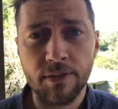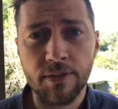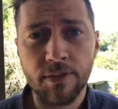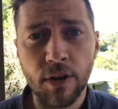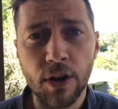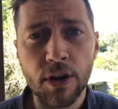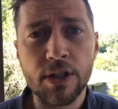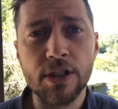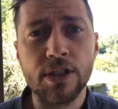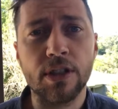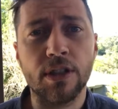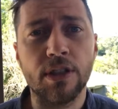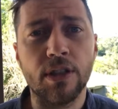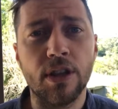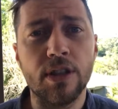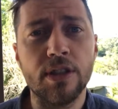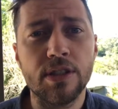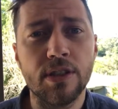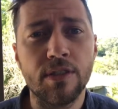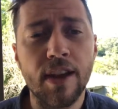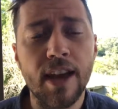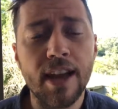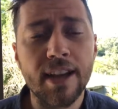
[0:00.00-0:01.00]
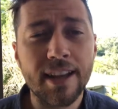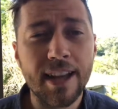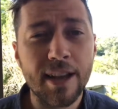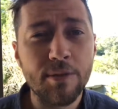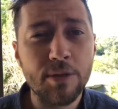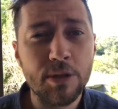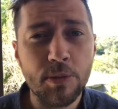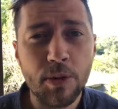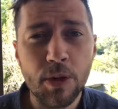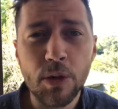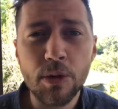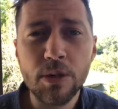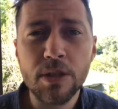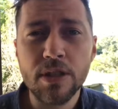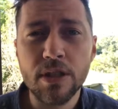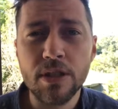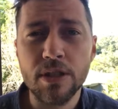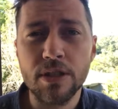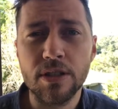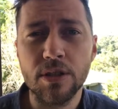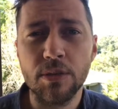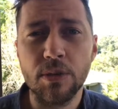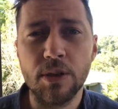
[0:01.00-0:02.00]
focused on those sort of outcomes, but also
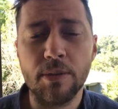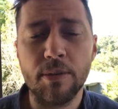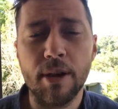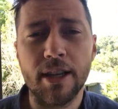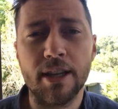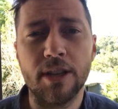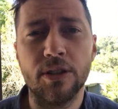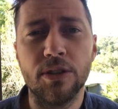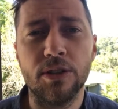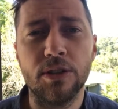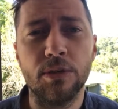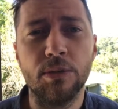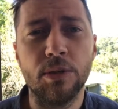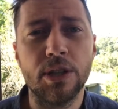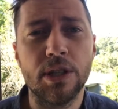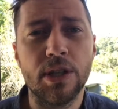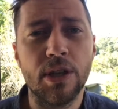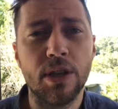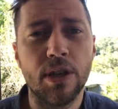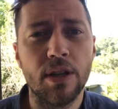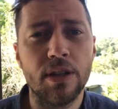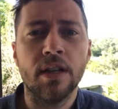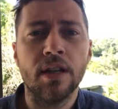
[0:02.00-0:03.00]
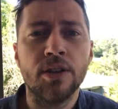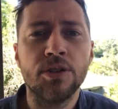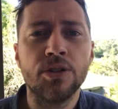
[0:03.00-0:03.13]
still want to make a good return.